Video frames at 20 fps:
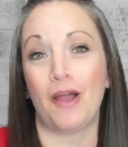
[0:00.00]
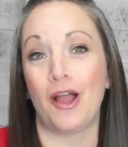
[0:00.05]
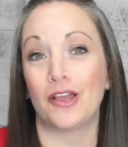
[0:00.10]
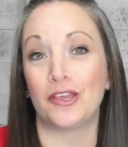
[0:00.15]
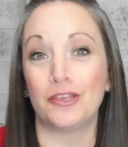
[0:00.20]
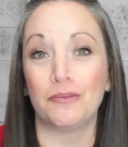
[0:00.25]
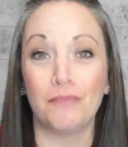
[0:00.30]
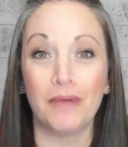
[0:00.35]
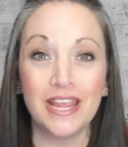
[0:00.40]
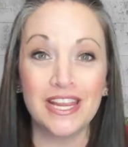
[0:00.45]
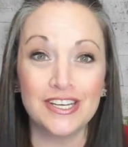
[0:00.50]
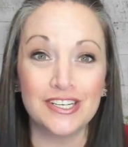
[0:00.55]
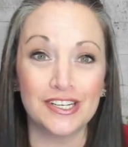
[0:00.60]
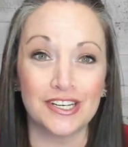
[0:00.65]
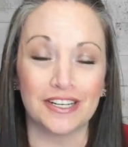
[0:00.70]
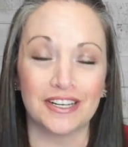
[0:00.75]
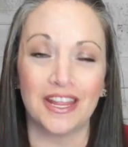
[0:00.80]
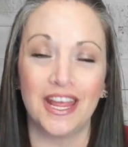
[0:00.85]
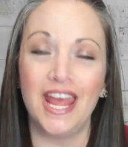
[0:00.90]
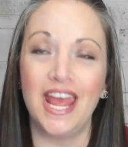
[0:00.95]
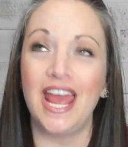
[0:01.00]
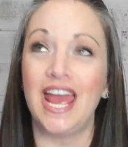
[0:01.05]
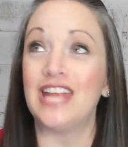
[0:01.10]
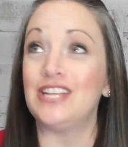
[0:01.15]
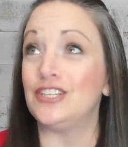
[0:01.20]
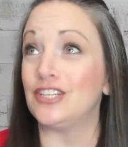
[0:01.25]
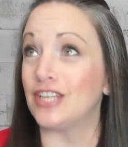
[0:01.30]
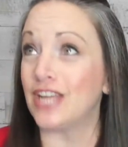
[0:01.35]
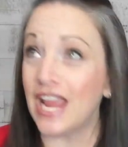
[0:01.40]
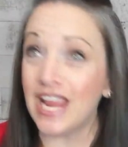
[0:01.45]
occupation,
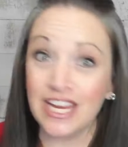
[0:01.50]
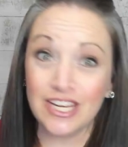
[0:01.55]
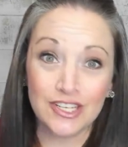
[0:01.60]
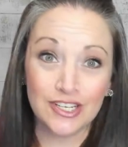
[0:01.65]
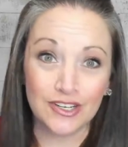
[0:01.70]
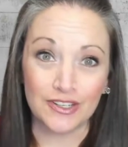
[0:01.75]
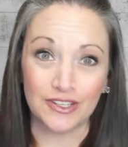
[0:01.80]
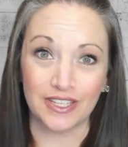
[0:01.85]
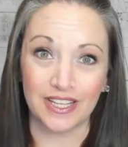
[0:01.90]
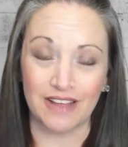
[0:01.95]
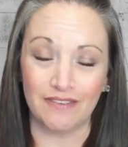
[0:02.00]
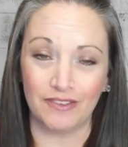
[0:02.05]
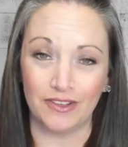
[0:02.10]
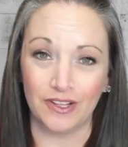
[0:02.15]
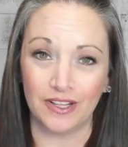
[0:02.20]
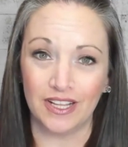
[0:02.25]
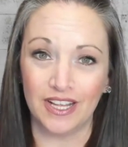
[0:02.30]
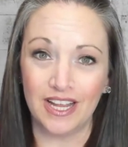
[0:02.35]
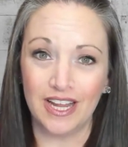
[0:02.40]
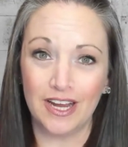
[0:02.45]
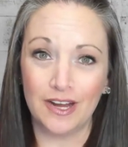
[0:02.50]
educational level.